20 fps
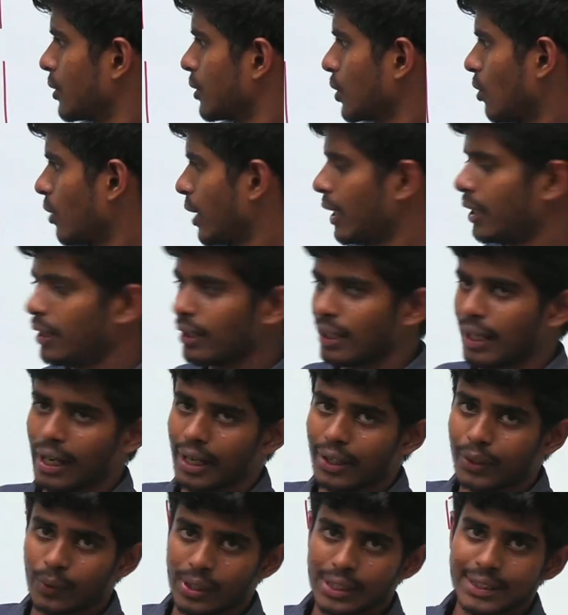
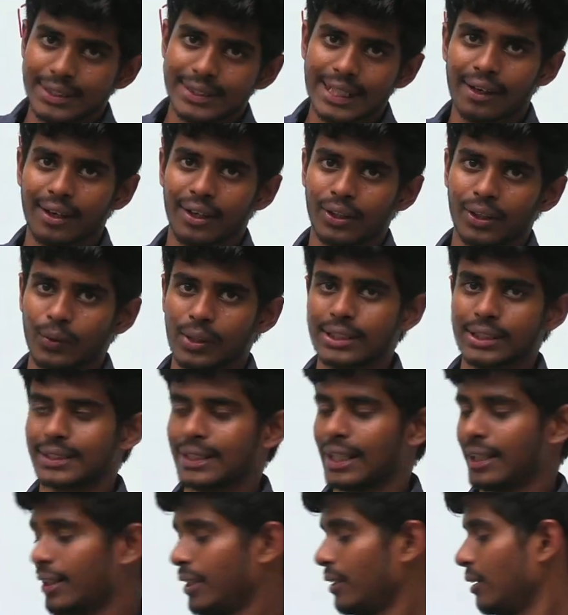12th
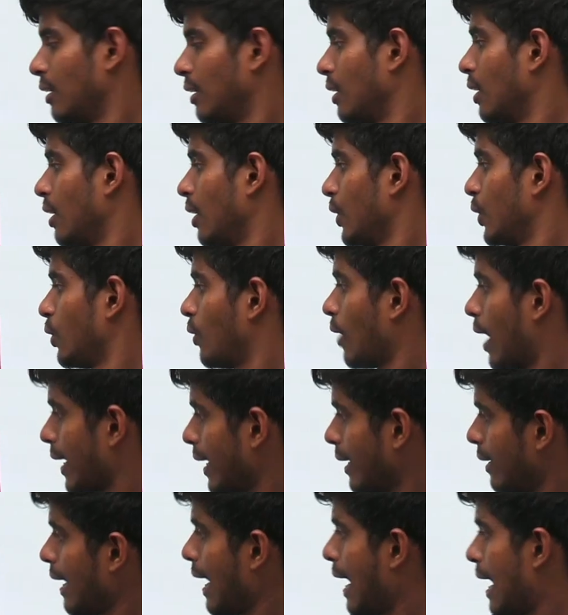standard, you
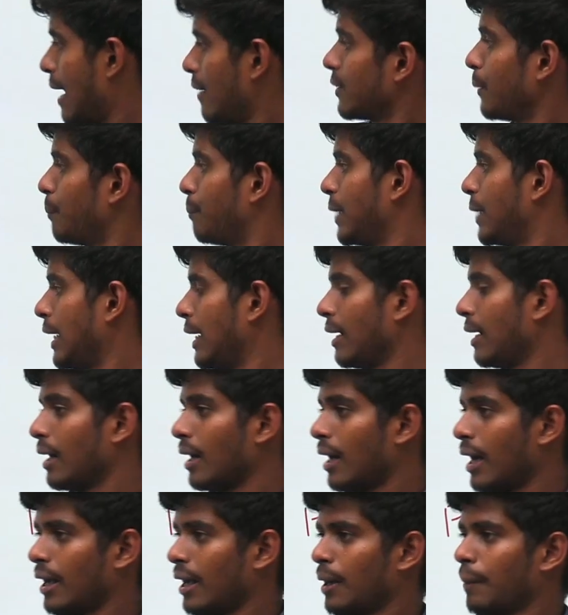again have the
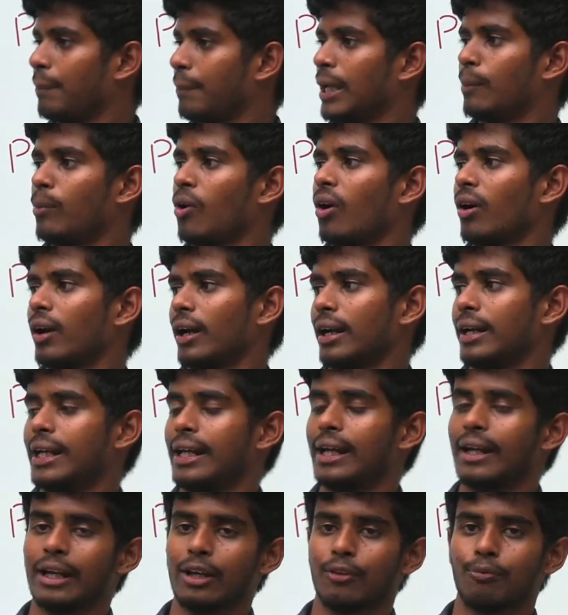P block,
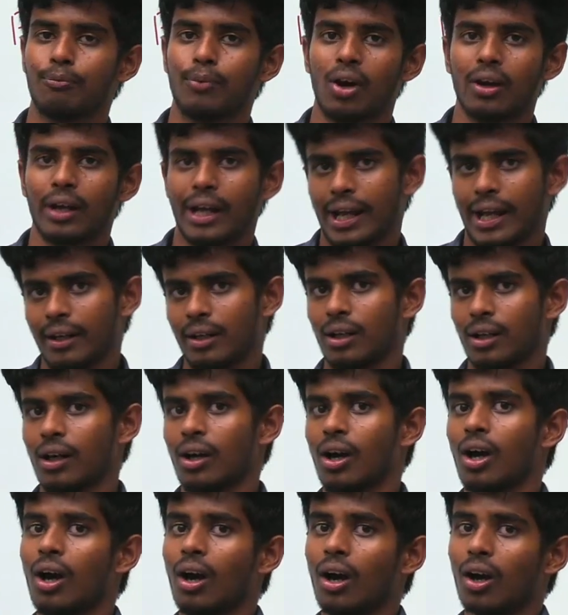D and F block,
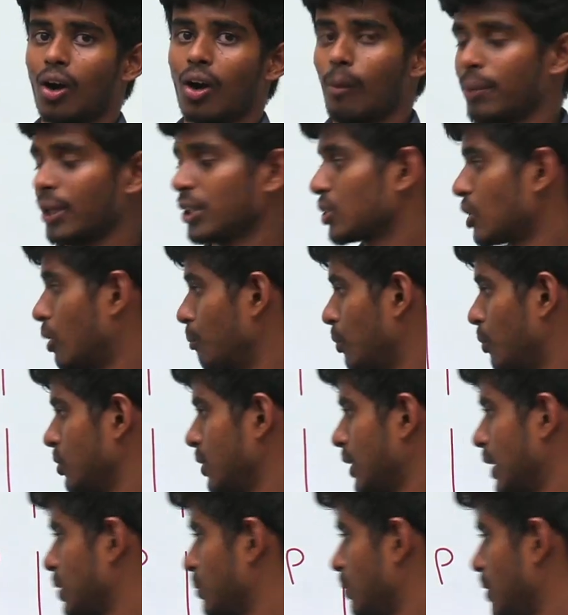and complex
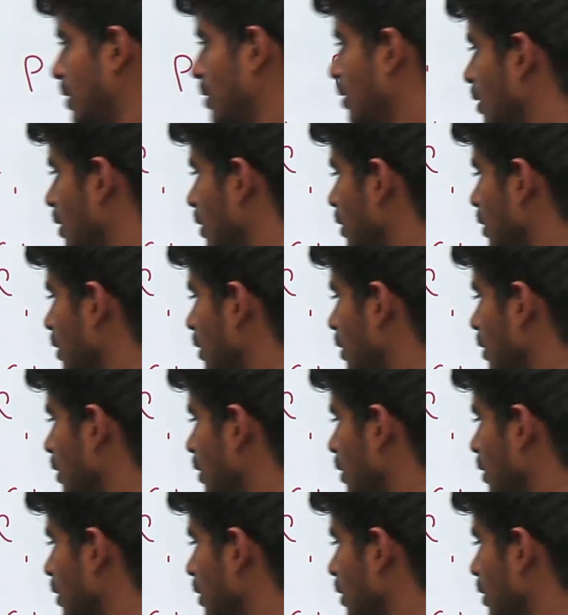compounds as well.